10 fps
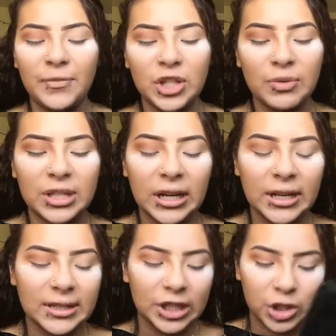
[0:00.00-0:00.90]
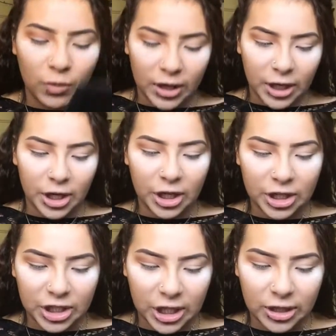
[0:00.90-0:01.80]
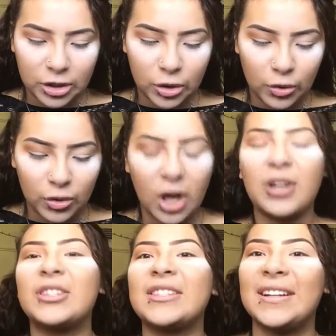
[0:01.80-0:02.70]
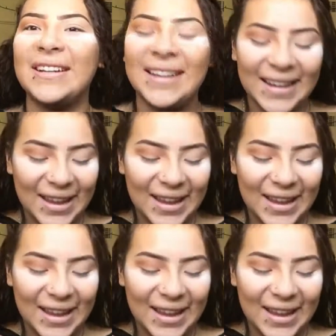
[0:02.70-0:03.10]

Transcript: She was telling us that she wanted her son to, not her son,